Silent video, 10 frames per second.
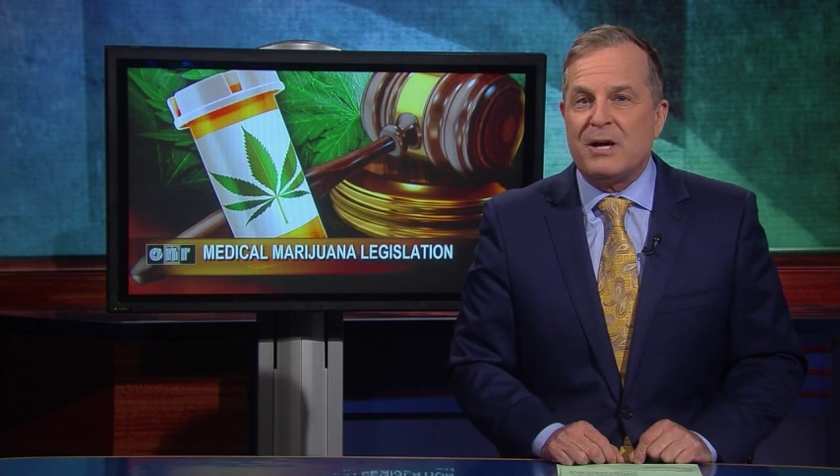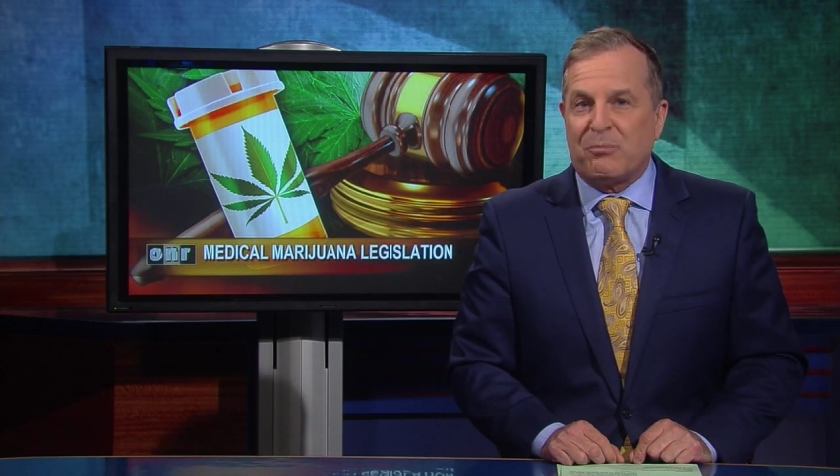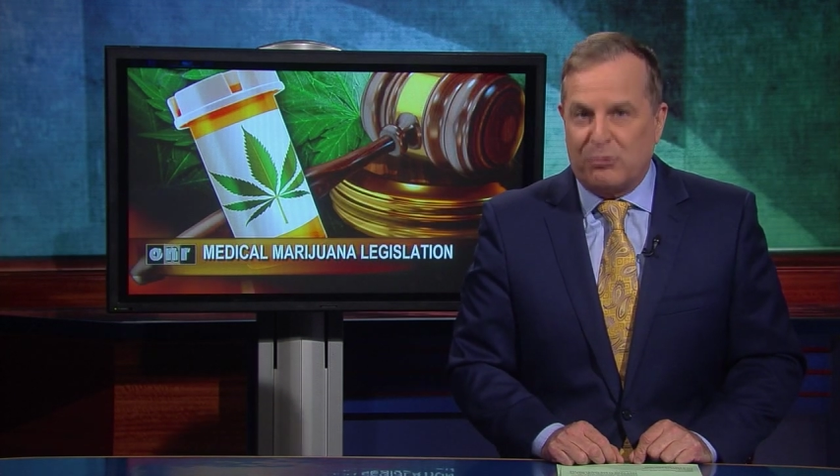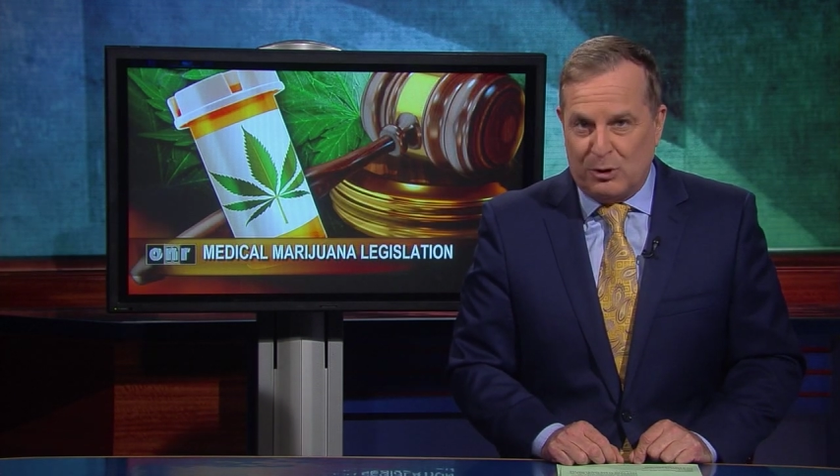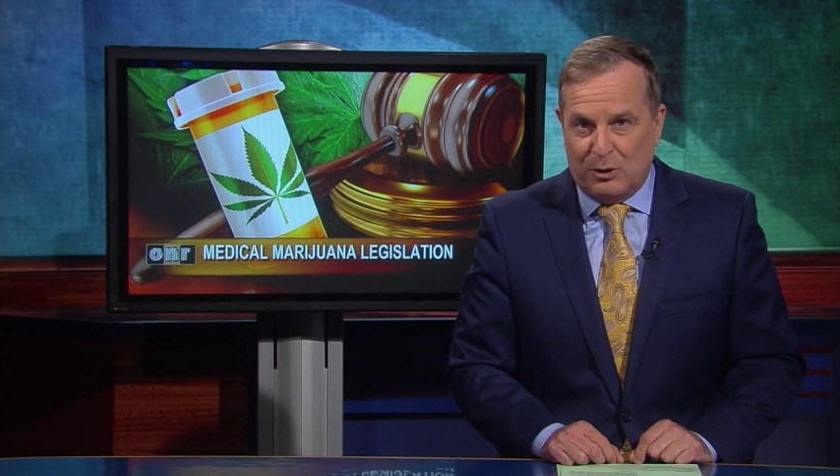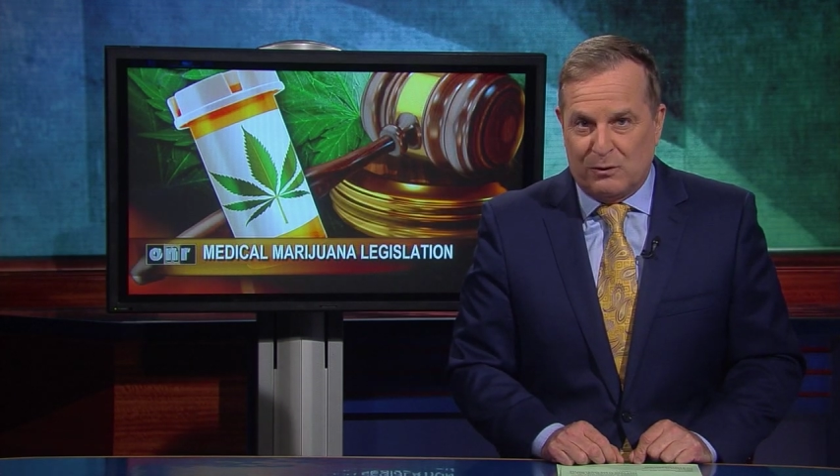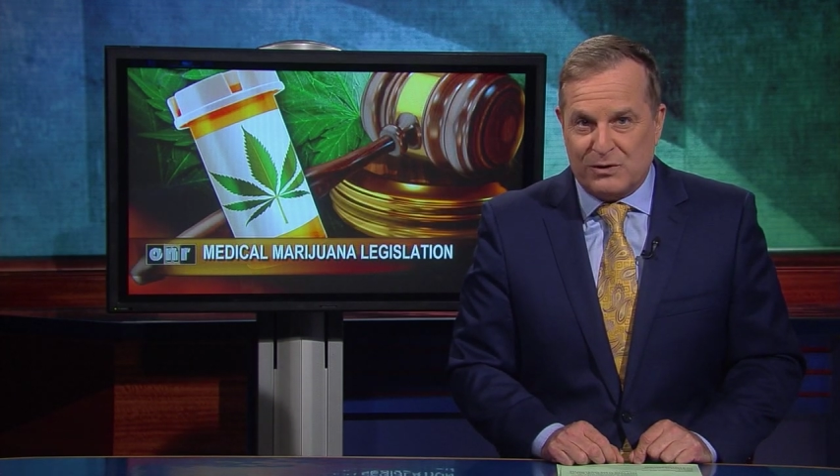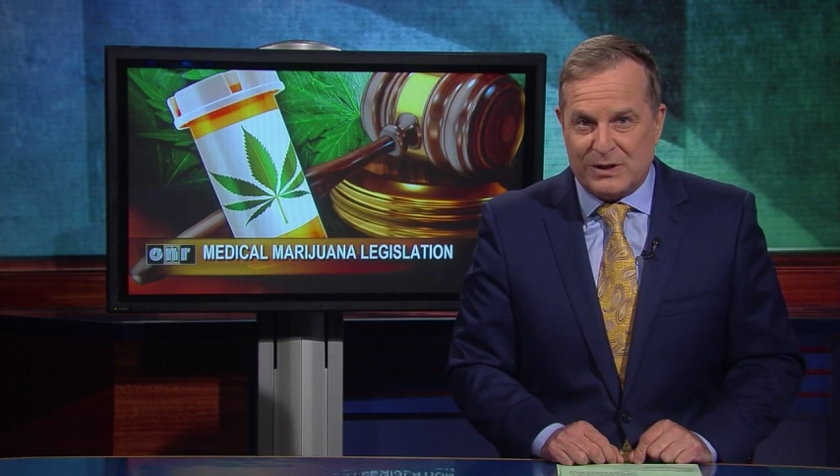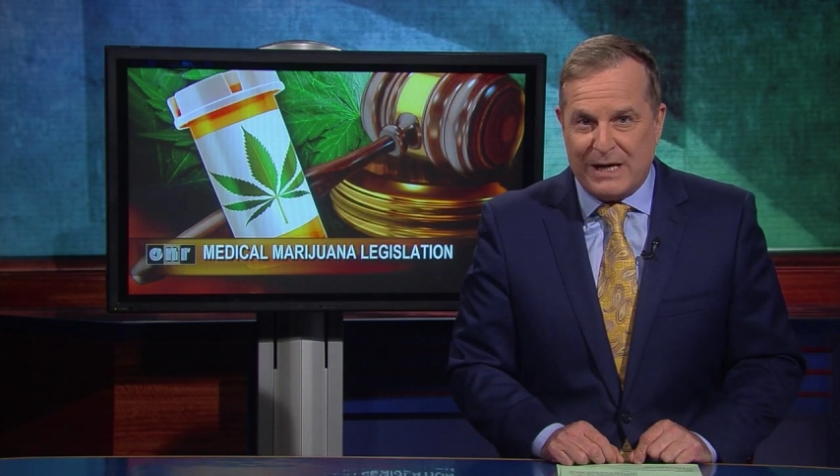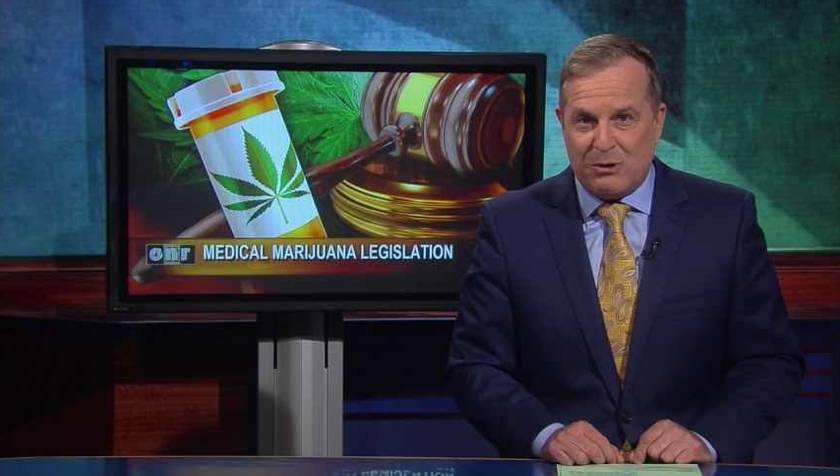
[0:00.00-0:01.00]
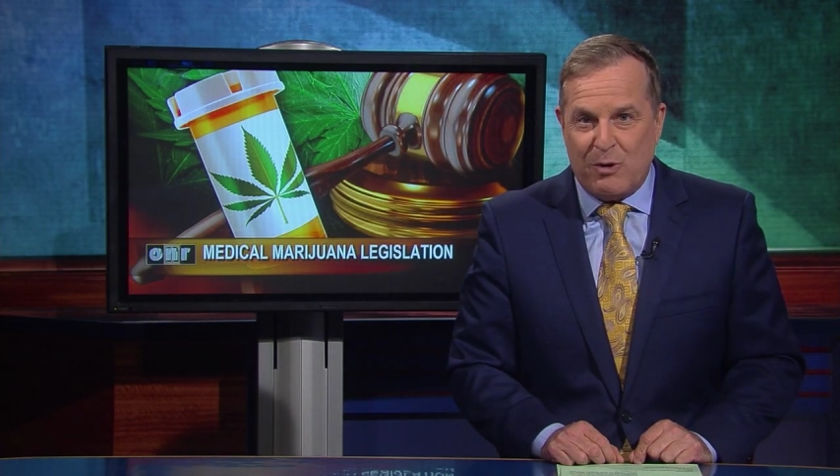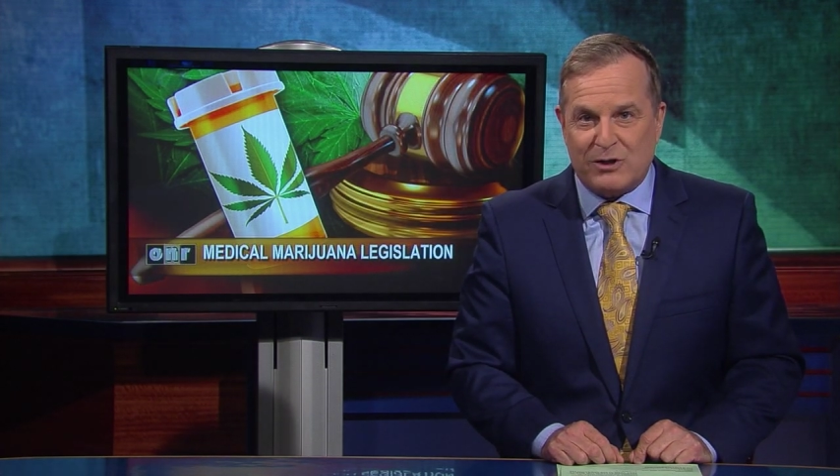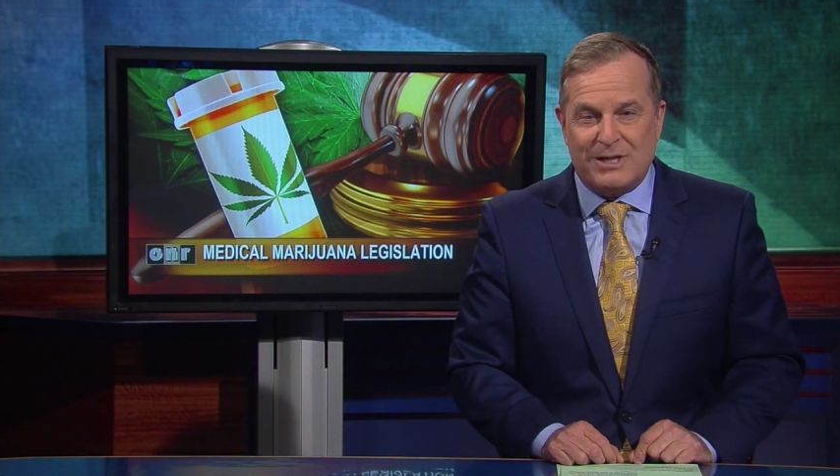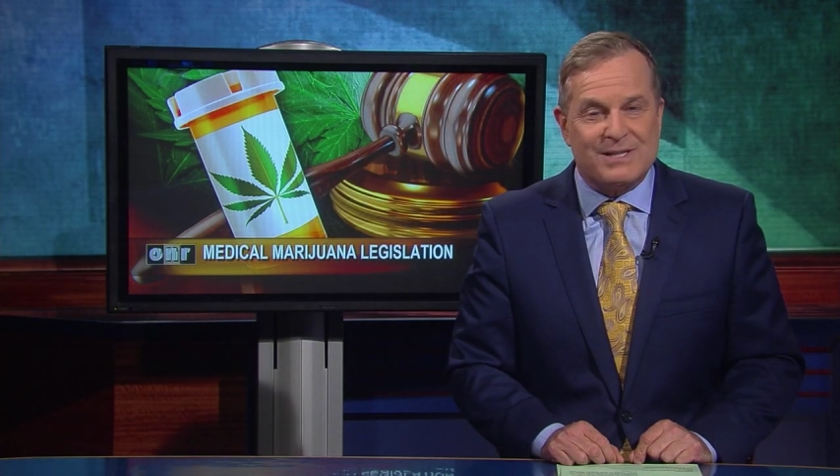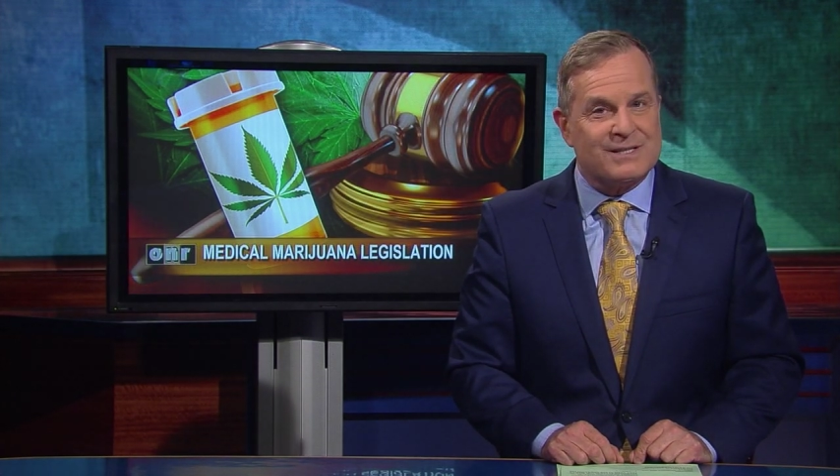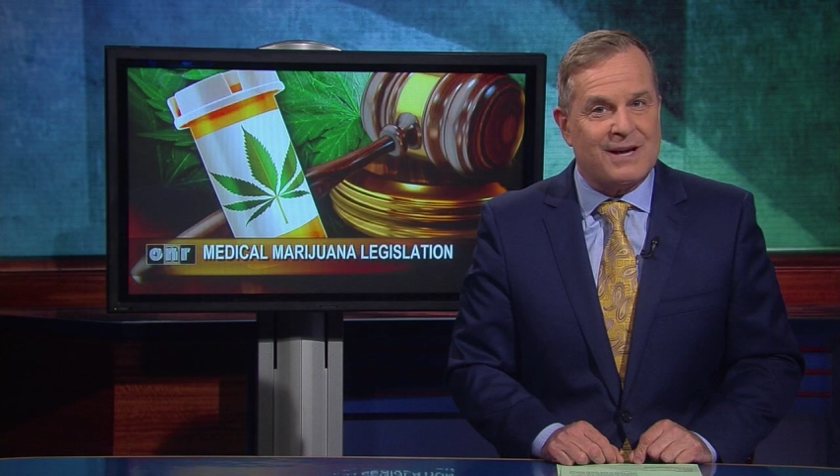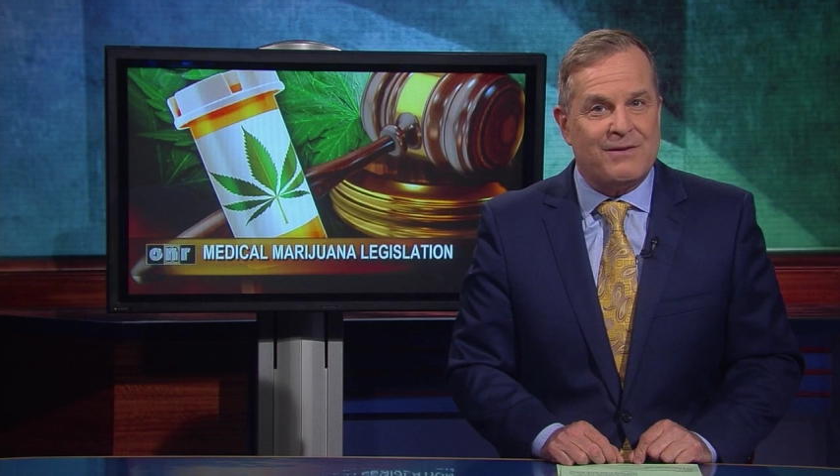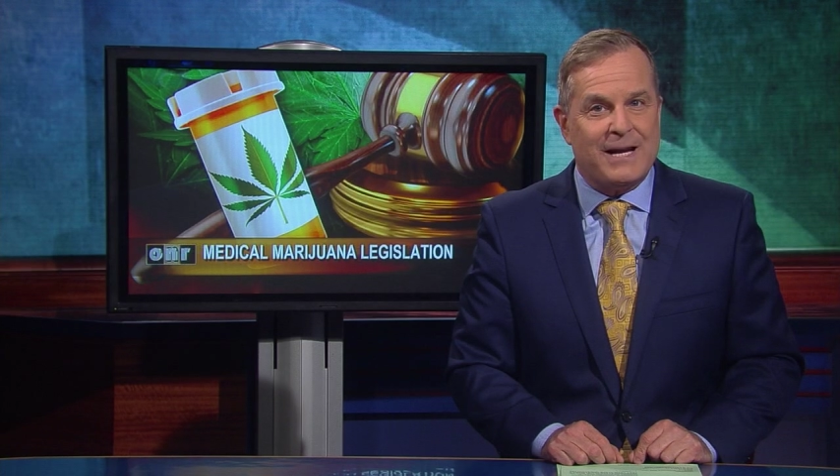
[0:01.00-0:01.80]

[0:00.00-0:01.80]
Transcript: approved State Question seven